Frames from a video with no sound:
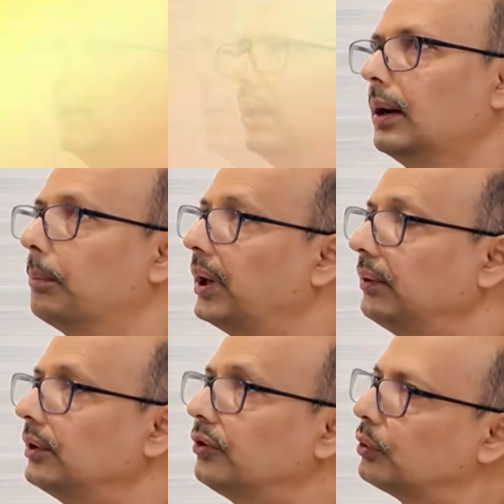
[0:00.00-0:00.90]
But if the
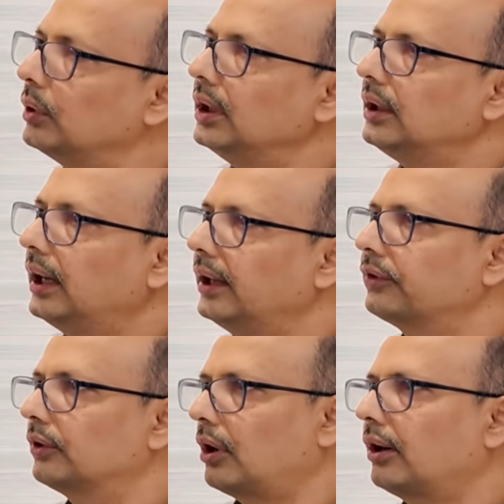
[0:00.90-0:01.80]
student has
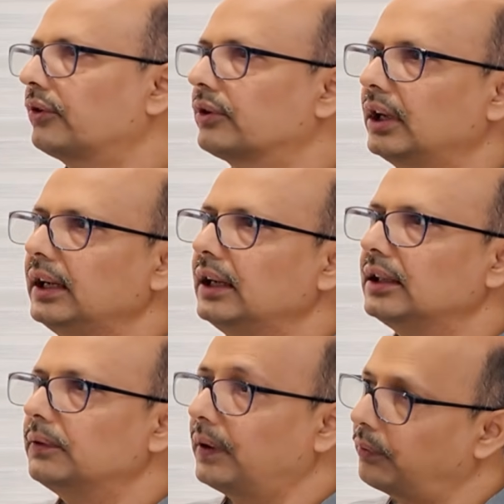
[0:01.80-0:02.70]
not studied the
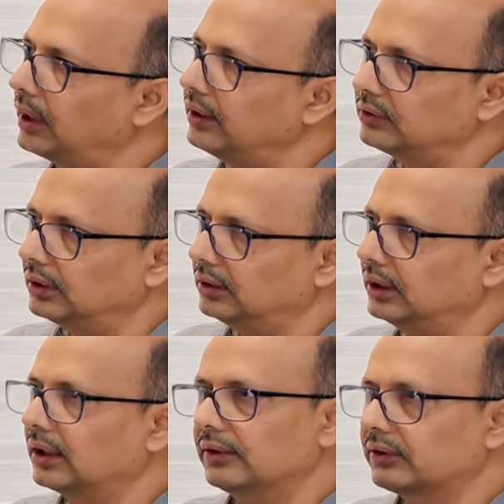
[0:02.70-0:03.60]
foundation, the
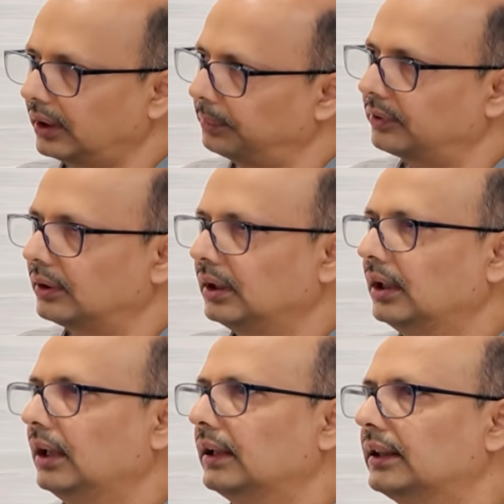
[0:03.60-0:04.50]
concepts,
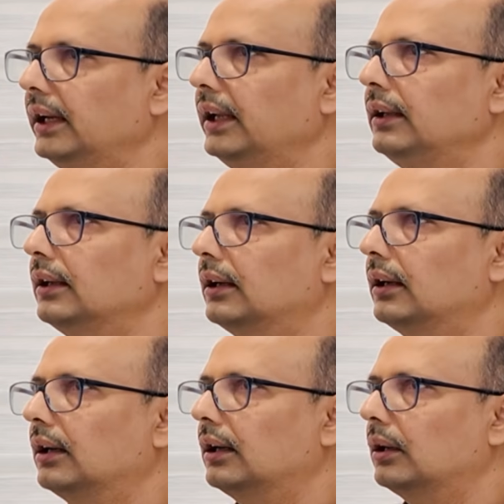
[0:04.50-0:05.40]
then
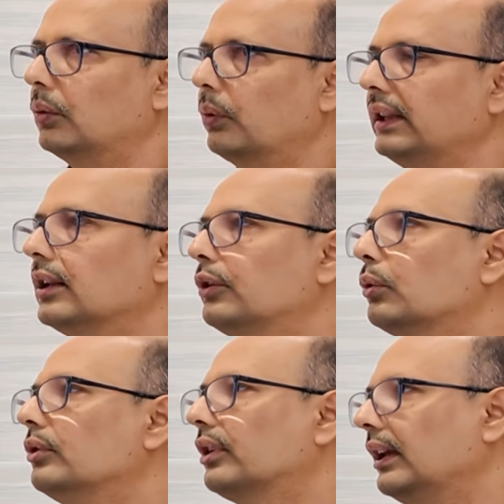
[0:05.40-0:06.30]
when the tool
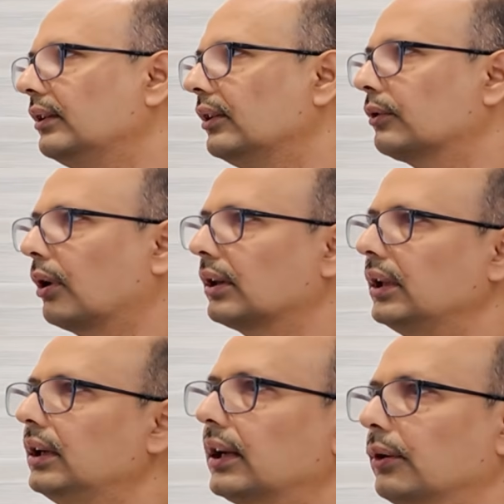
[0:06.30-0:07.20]
changes or the
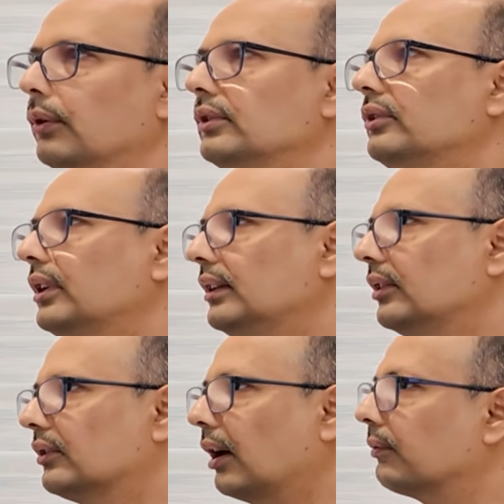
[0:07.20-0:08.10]
technology changes
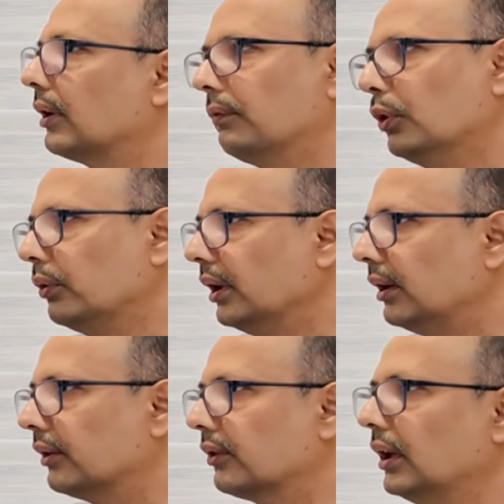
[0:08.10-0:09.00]
after a few
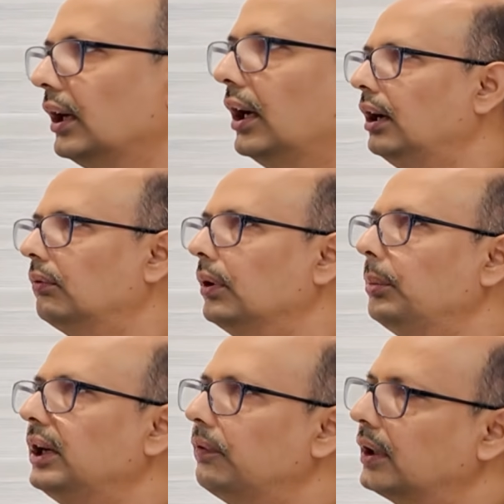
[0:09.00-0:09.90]
years, it will be
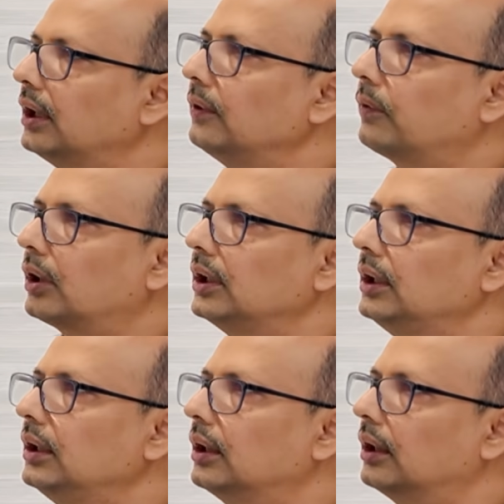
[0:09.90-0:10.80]
difficult for
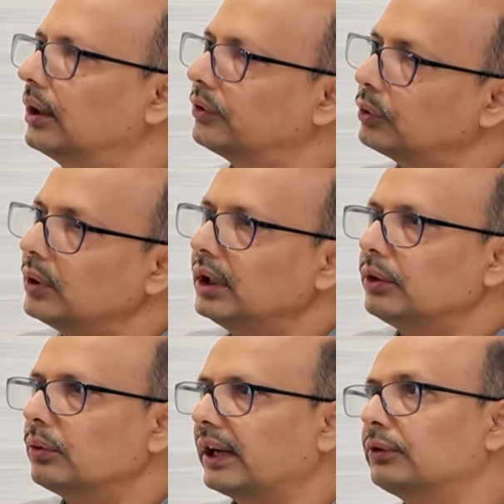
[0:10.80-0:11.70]
the student to
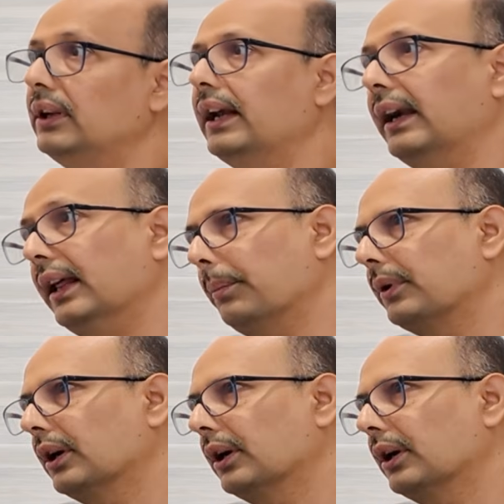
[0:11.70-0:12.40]
actually adapt